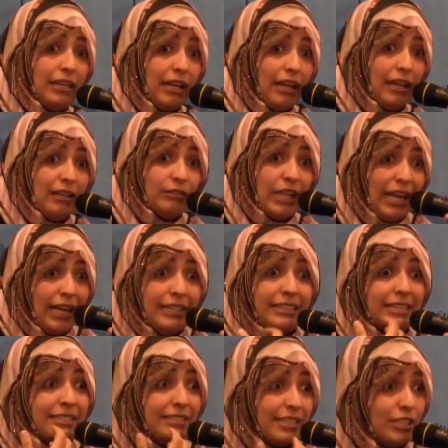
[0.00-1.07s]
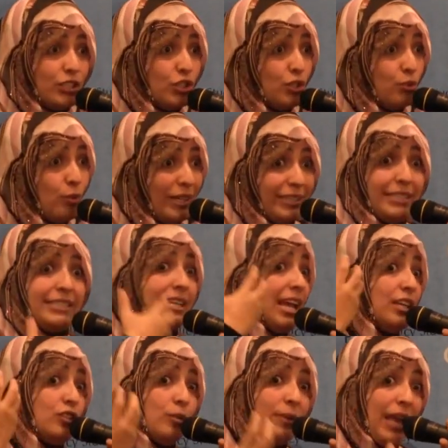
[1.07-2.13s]
He accepted what I
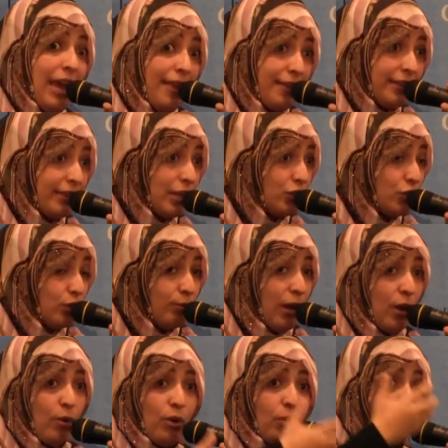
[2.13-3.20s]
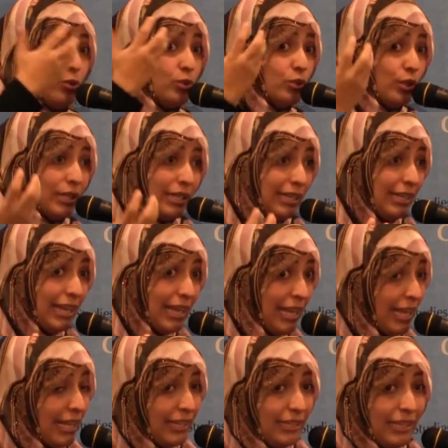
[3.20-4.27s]
was doing. He accepted that I was
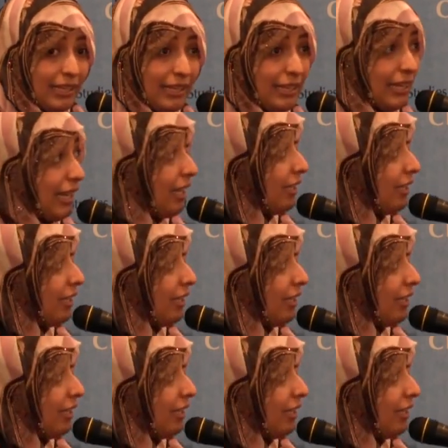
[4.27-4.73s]
put